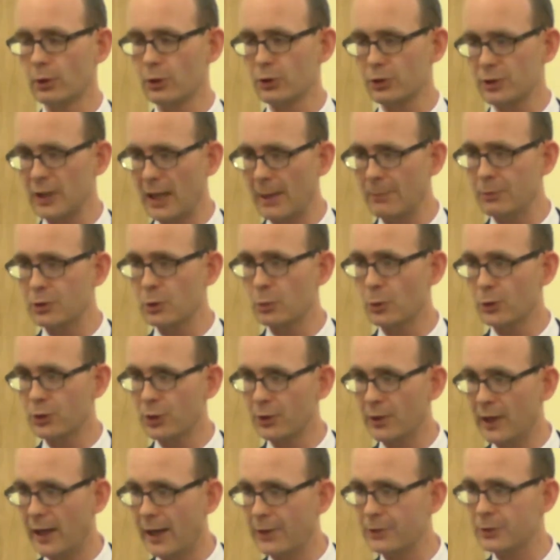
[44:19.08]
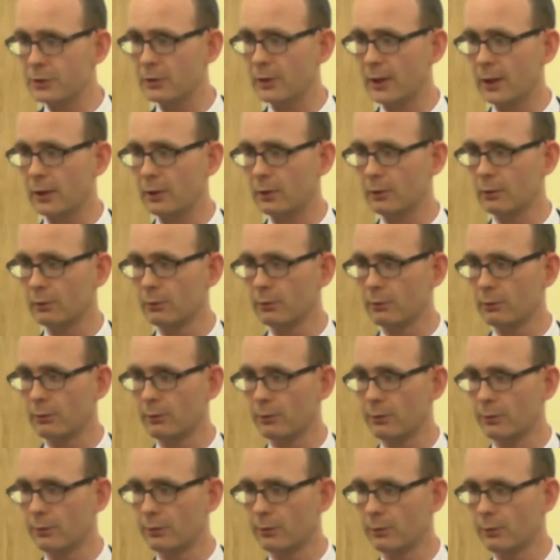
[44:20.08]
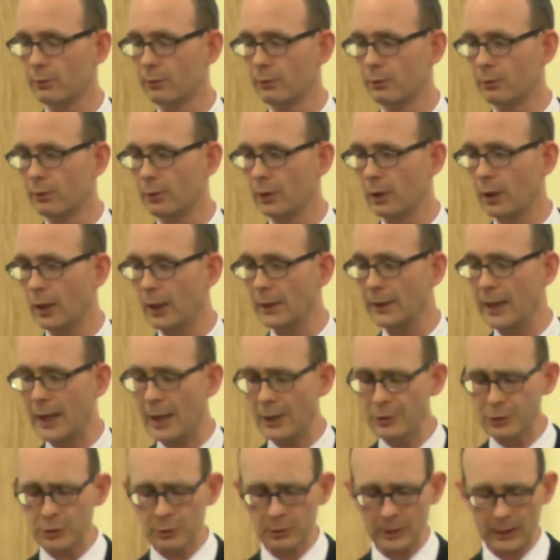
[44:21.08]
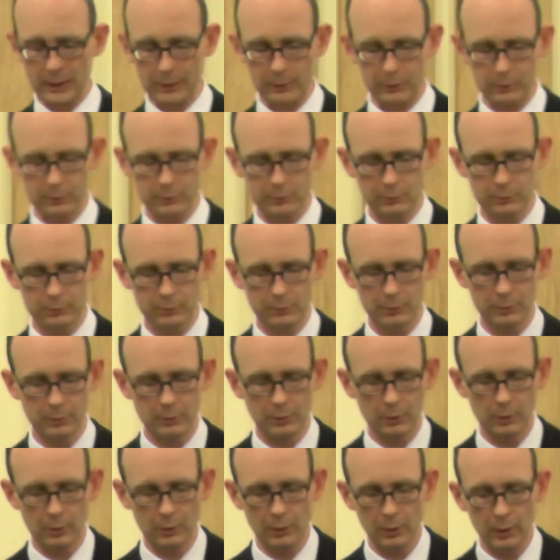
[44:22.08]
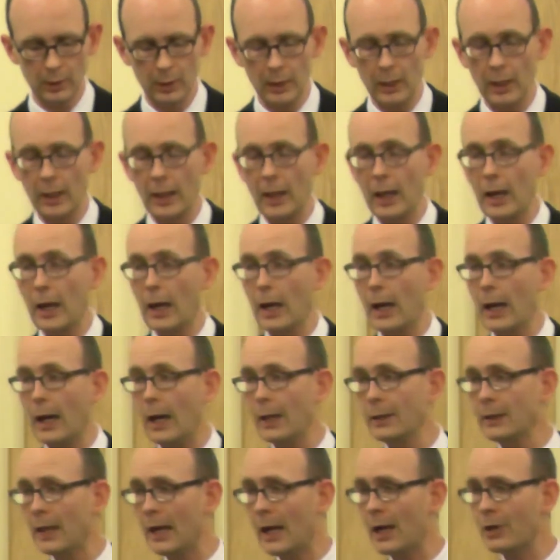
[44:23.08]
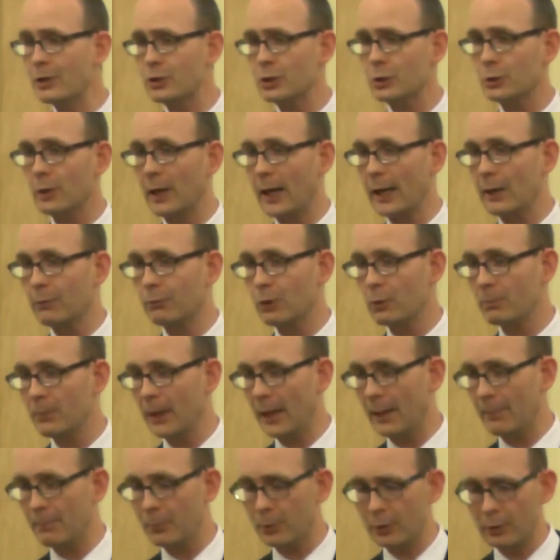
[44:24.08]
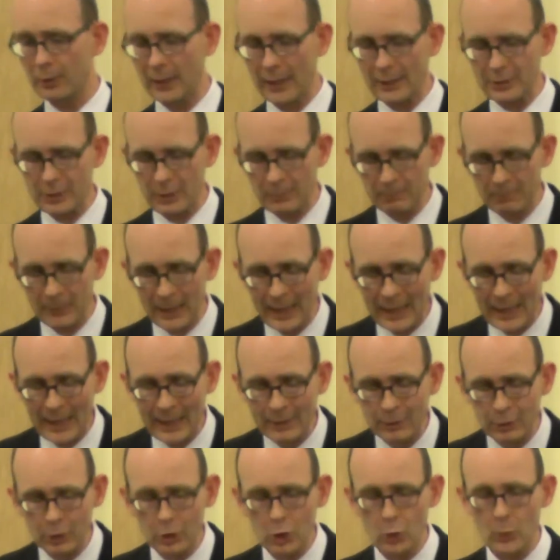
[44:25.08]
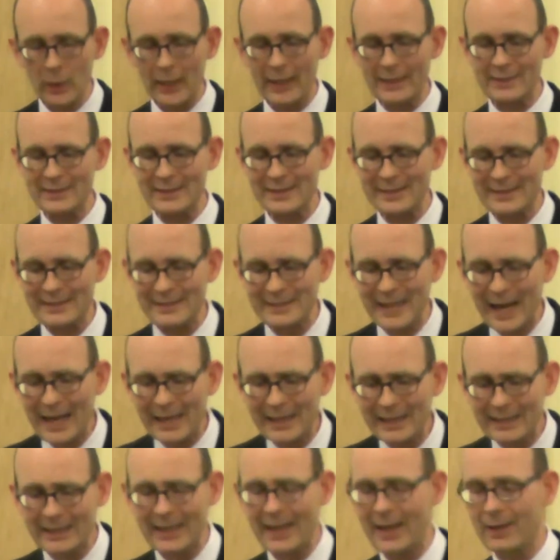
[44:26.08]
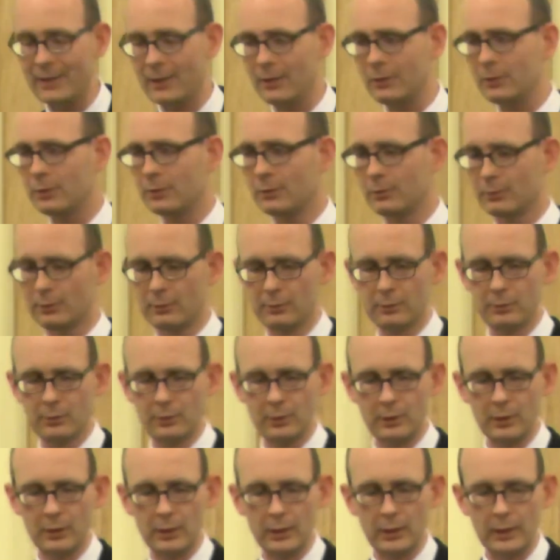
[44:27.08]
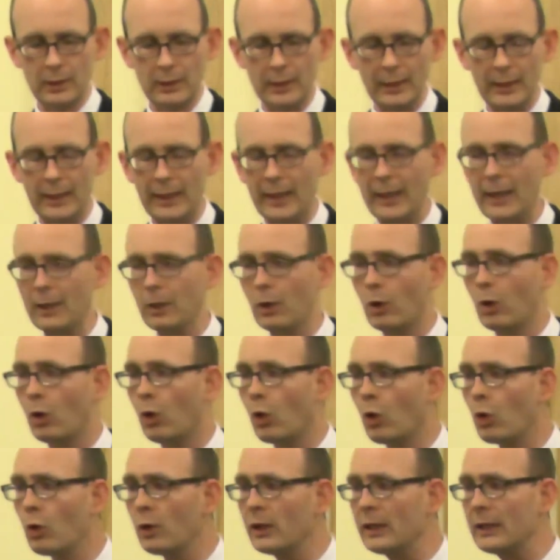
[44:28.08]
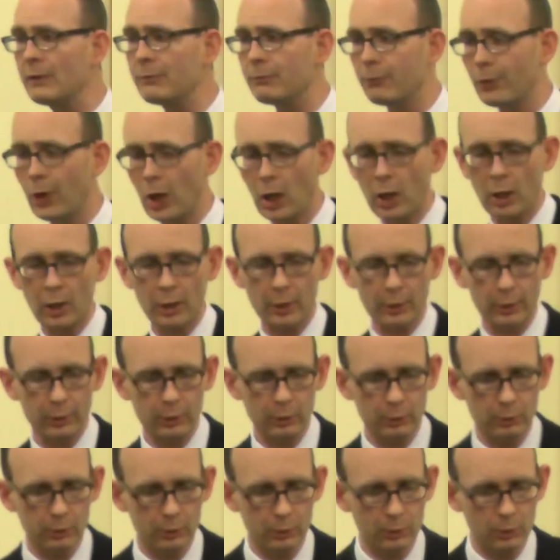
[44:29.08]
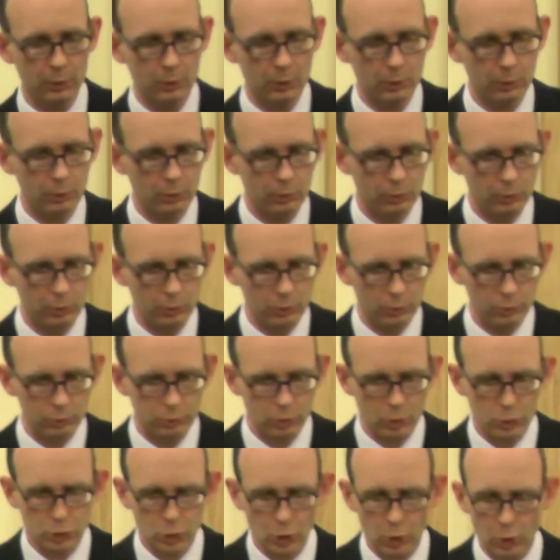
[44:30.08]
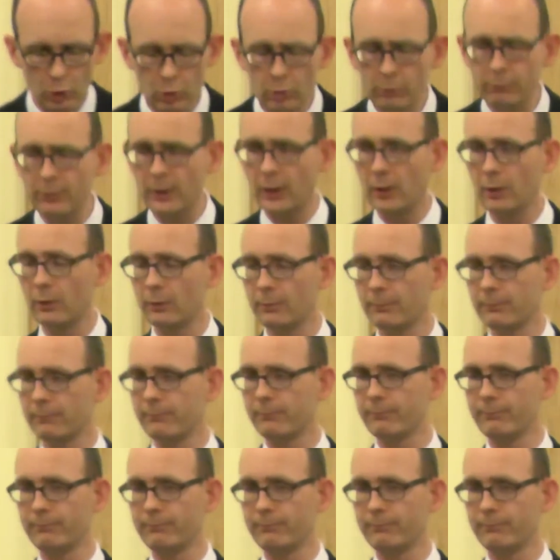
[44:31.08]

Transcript: Samson was a Nazarite. A Nazarite. A Nazarite, remember, is a man who is dedicated in a holy vow to Jehovah.